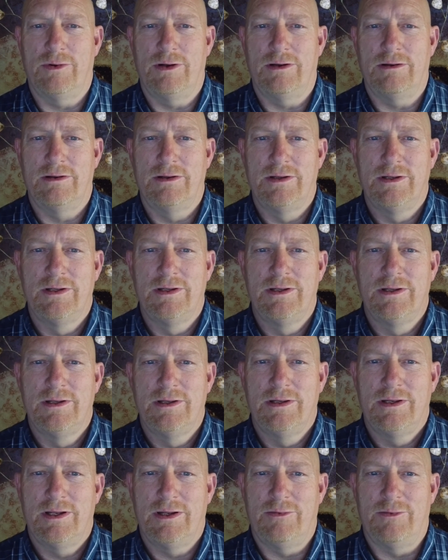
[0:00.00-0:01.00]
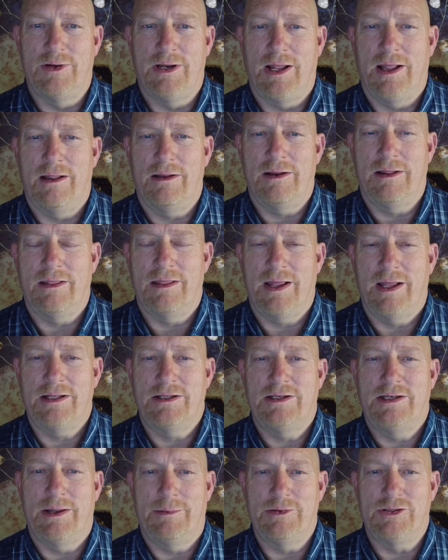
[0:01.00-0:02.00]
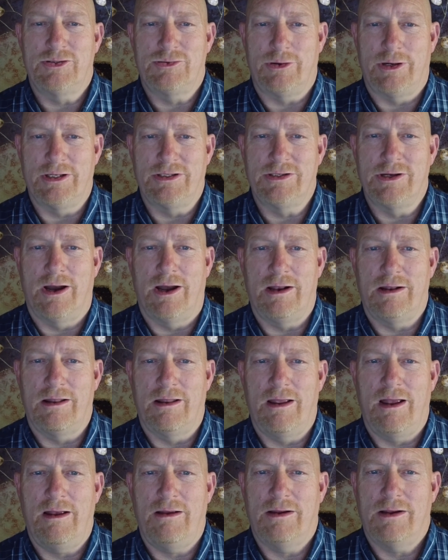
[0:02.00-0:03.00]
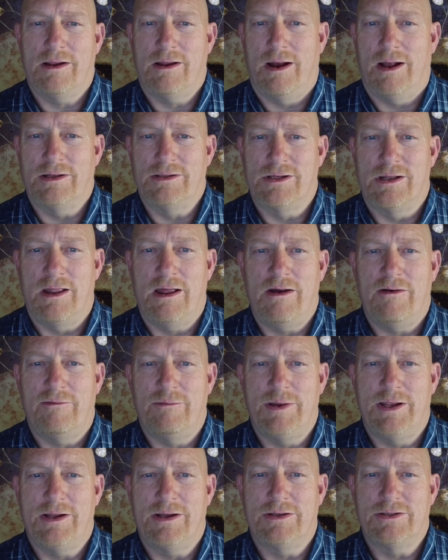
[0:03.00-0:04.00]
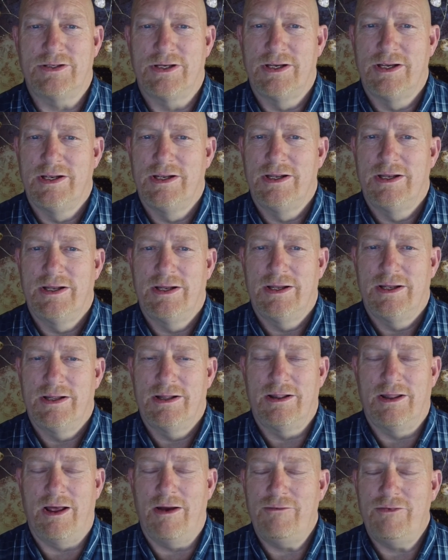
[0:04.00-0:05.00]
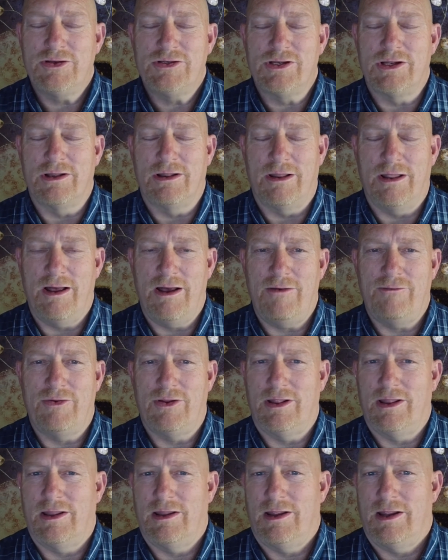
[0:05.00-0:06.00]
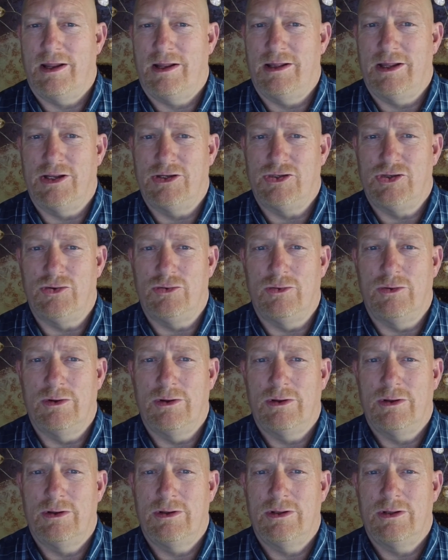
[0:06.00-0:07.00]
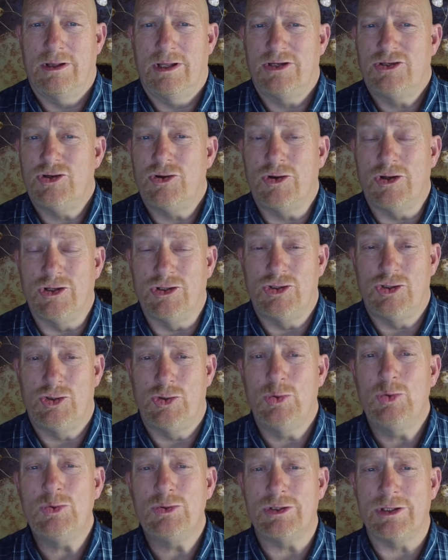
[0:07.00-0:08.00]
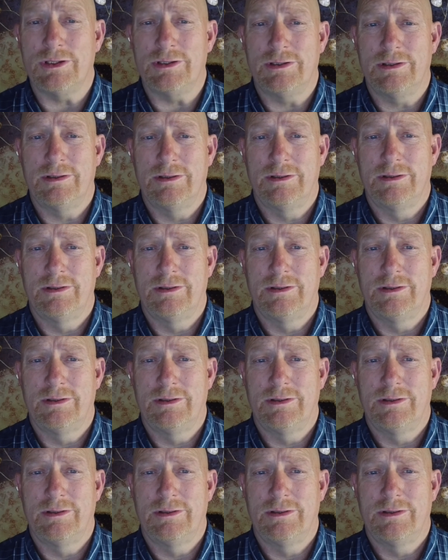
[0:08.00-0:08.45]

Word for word: Well, in reality, that demonstrates God love, God's love because love isn't love unless you unless you can choose it.